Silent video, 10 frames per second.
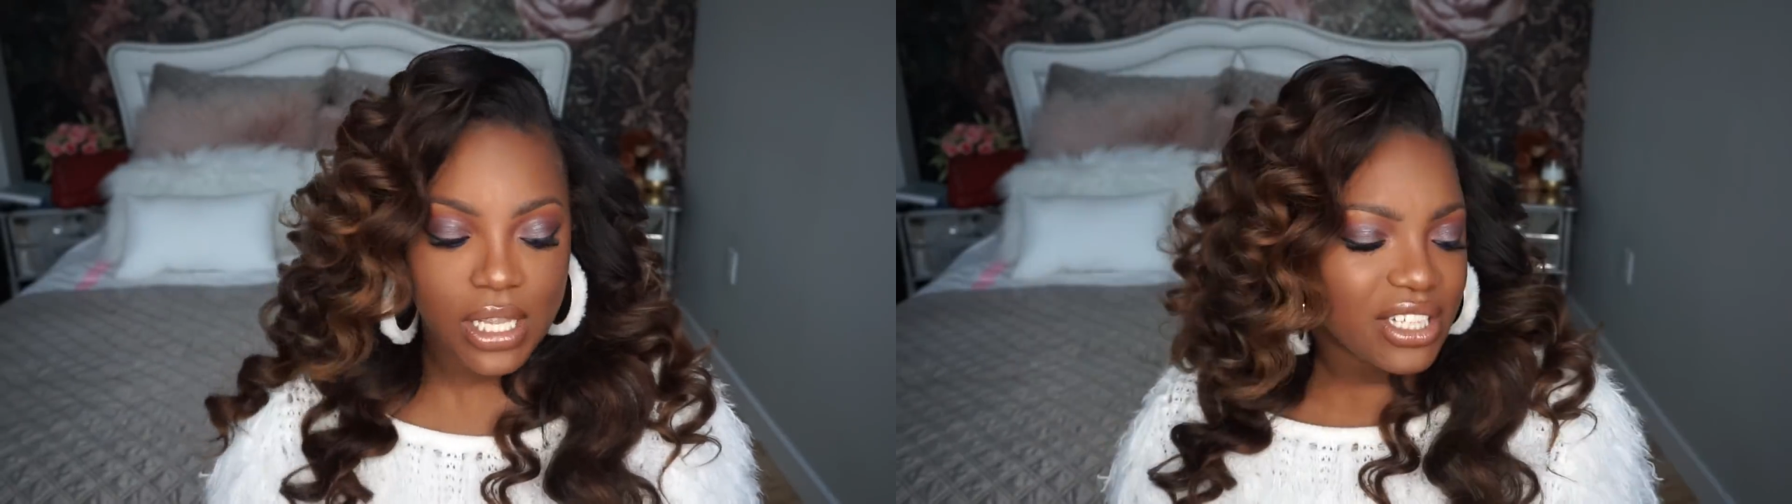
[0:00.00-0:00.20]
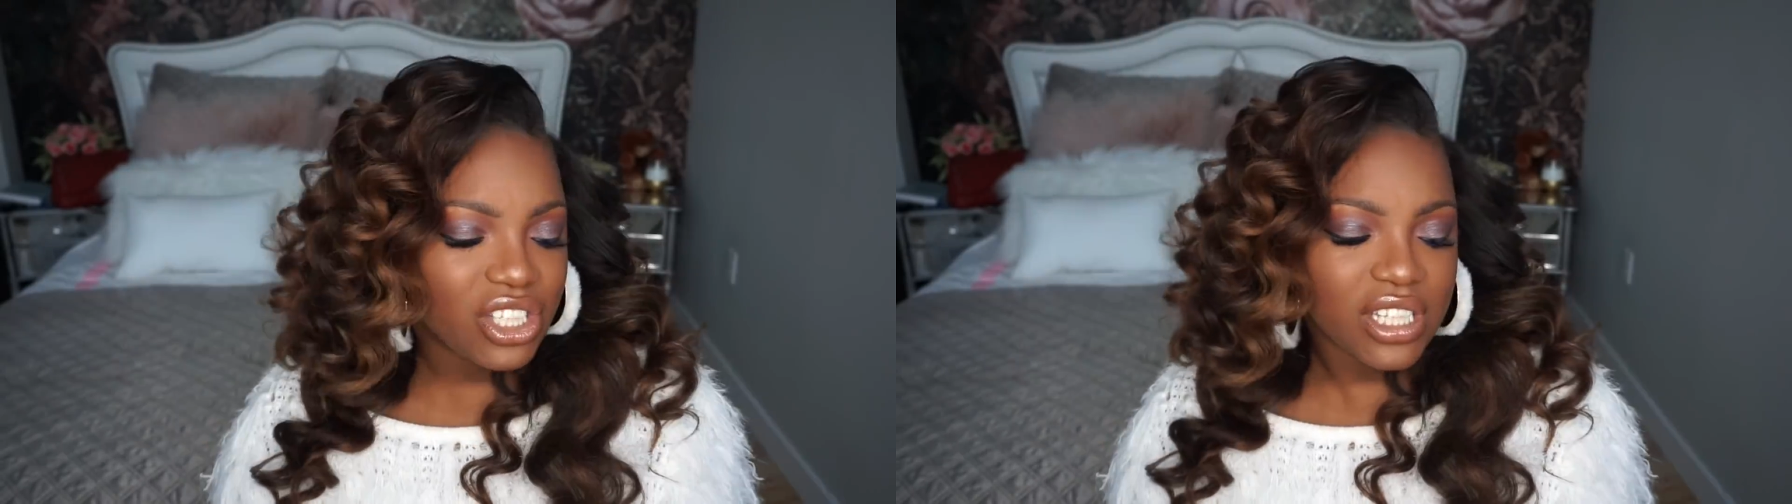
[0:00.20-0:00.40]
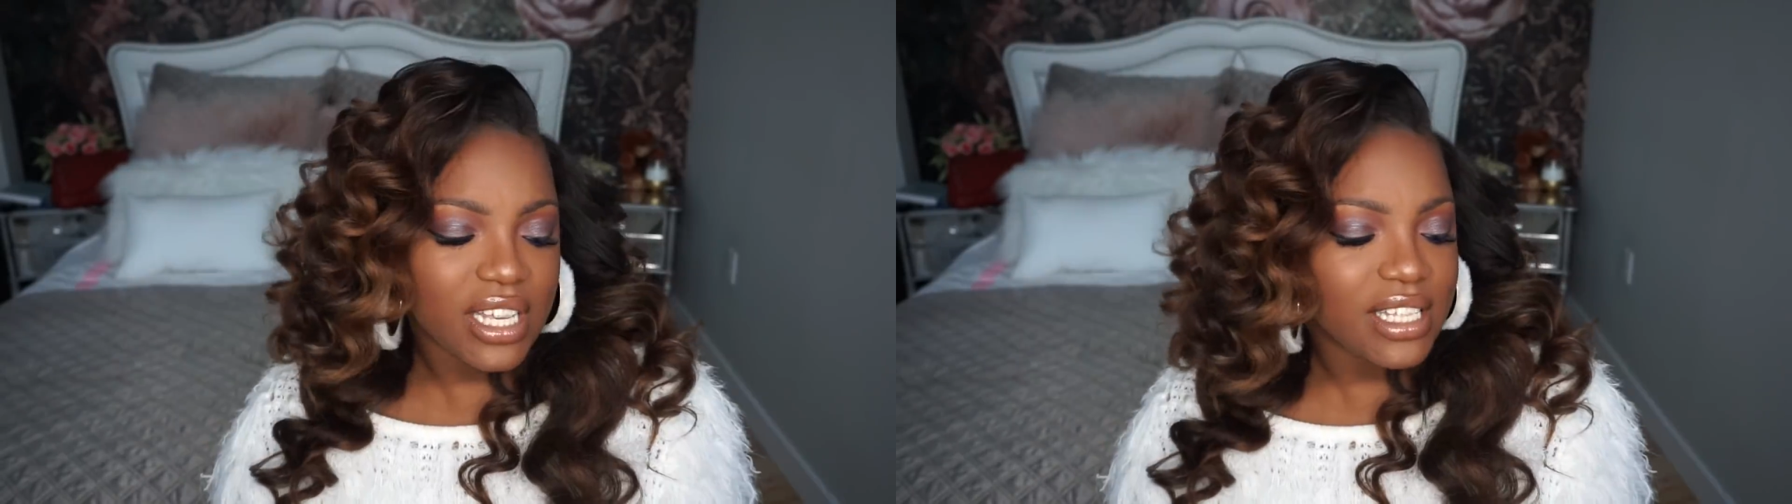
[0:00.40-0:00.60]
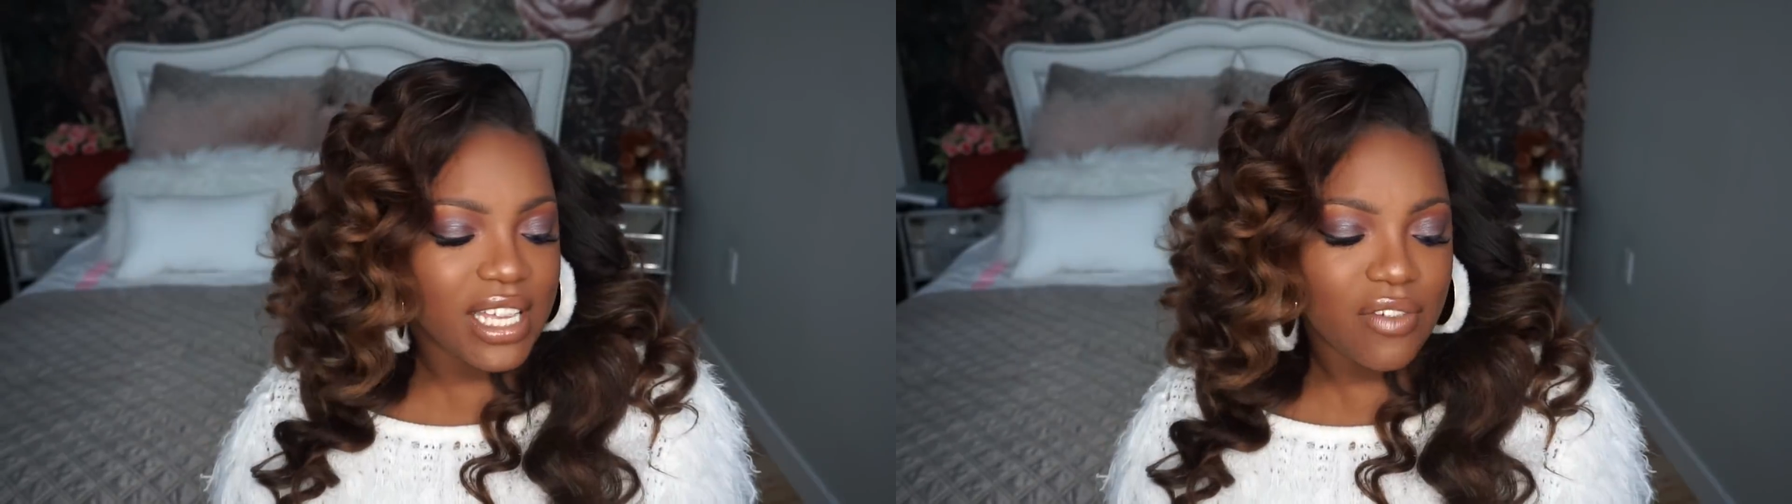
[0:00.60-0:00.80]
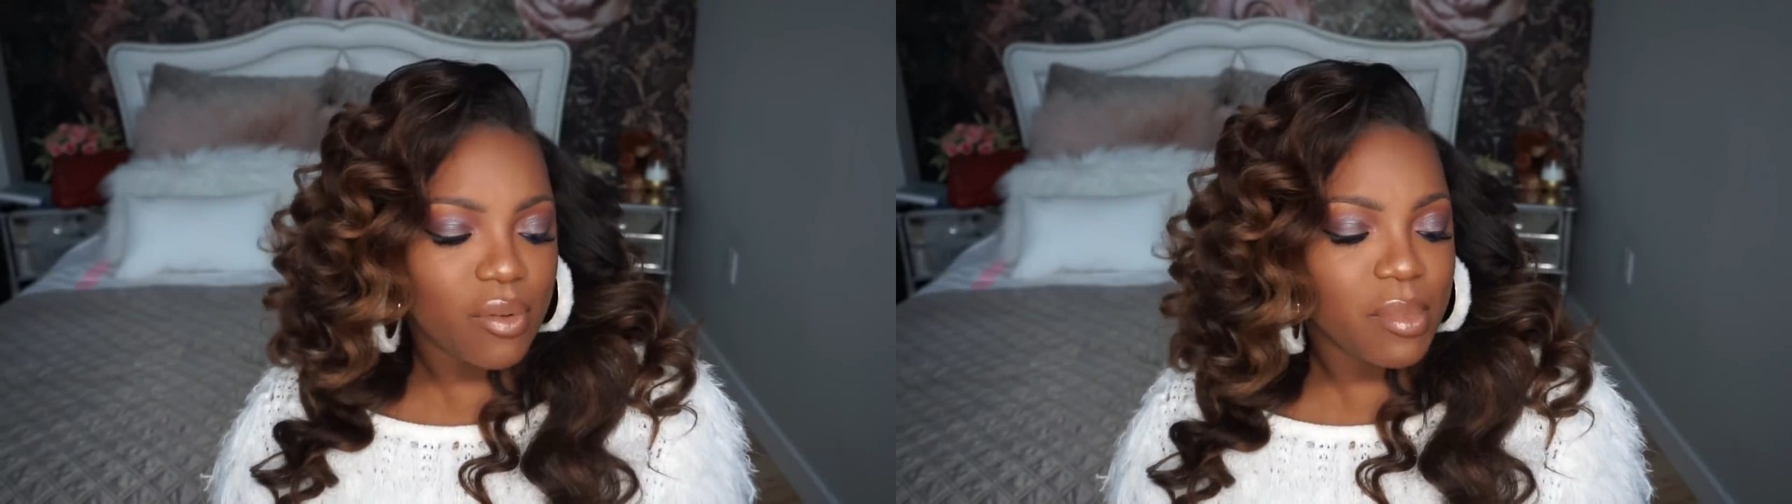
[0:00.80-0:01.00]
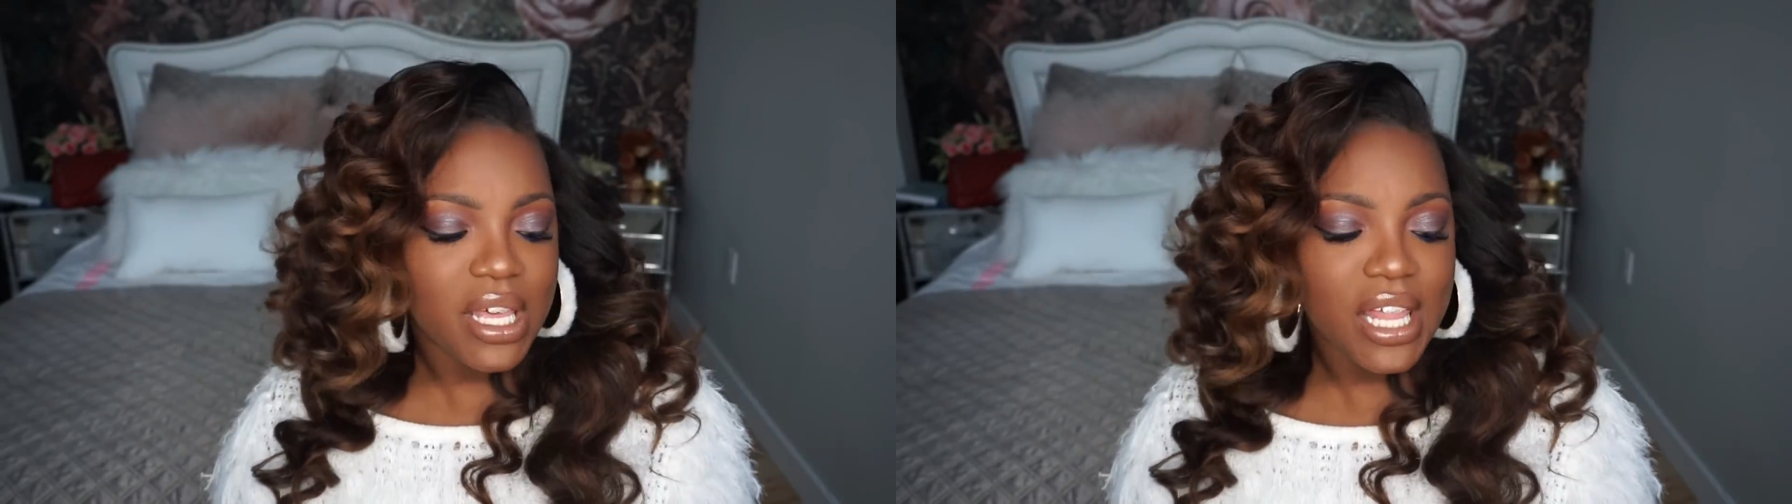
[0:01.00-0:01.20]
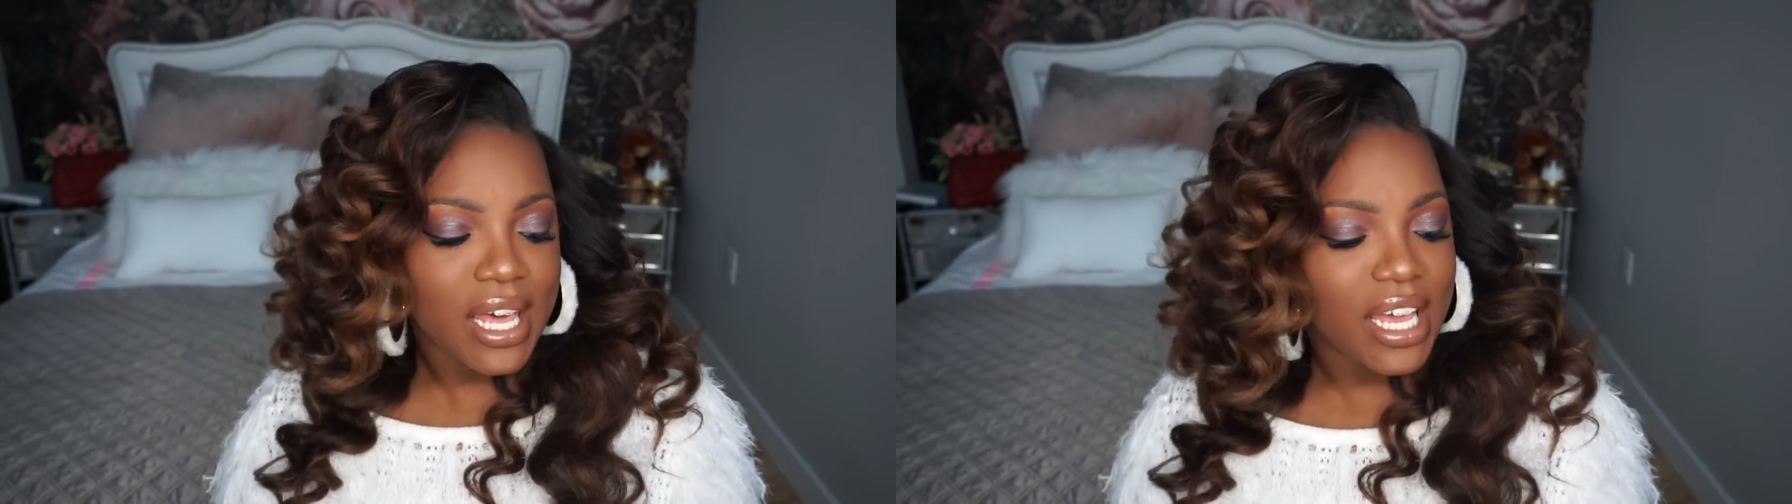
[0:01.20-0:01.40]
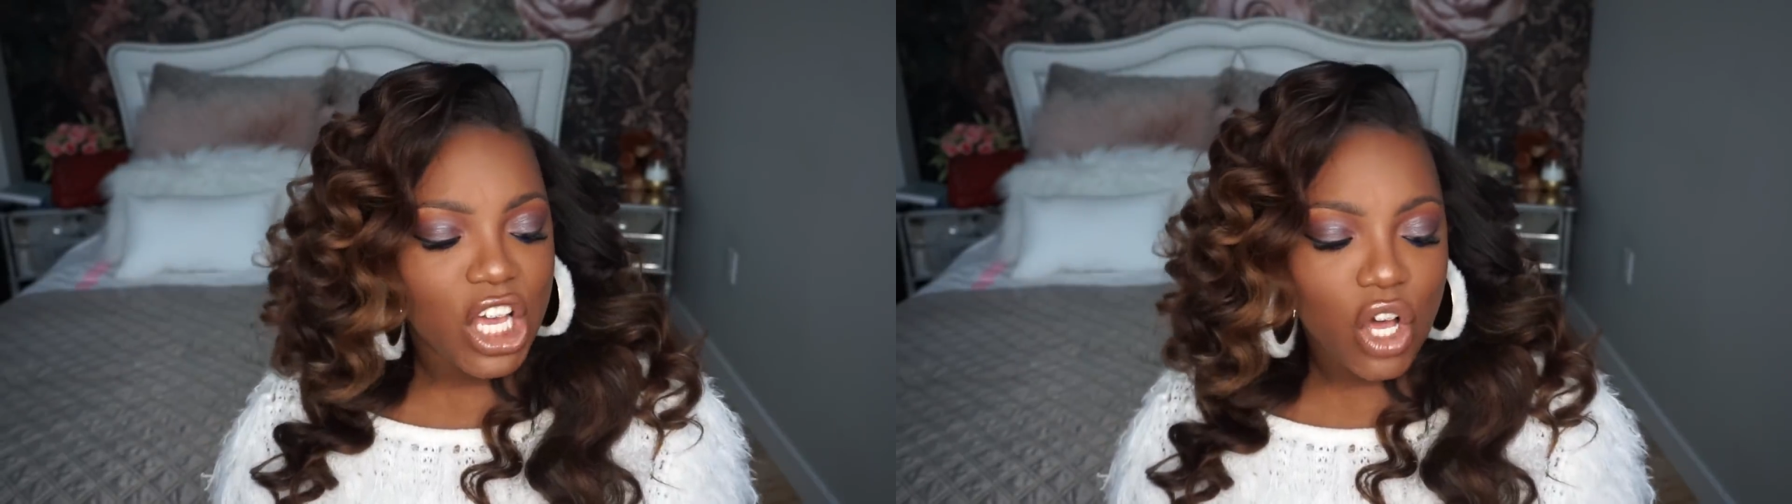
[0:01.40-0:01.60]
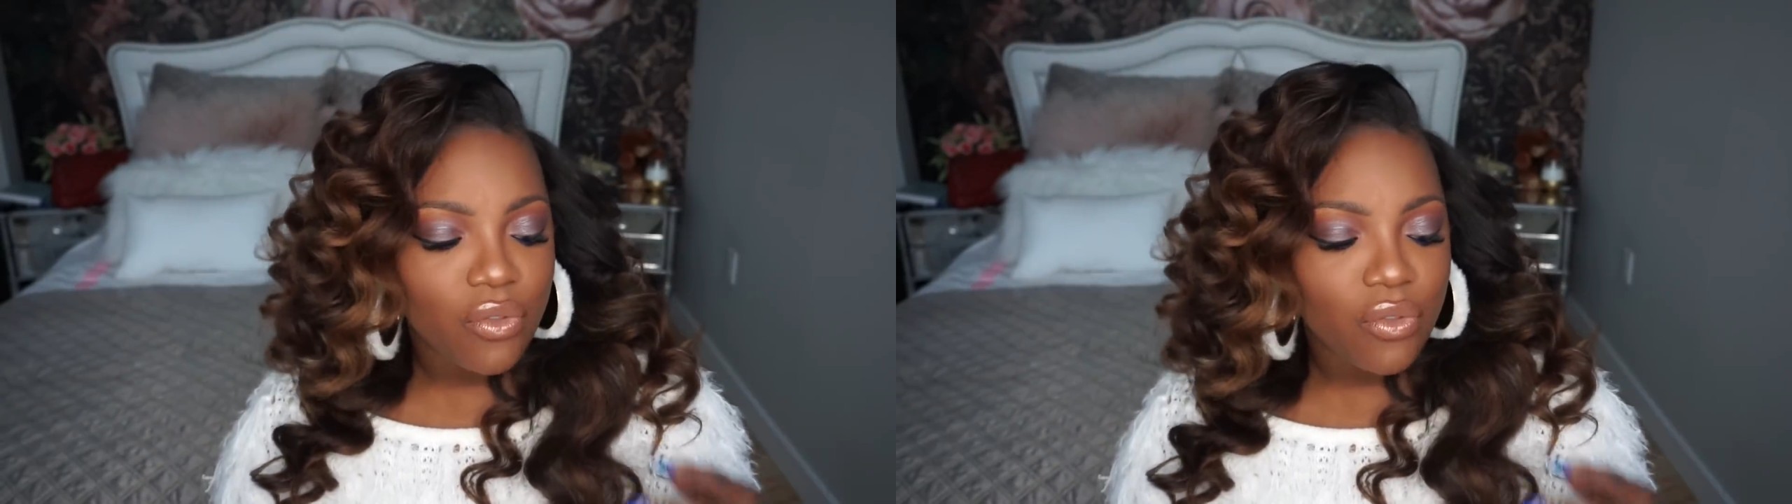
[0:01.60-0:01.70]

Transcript: It's giving me like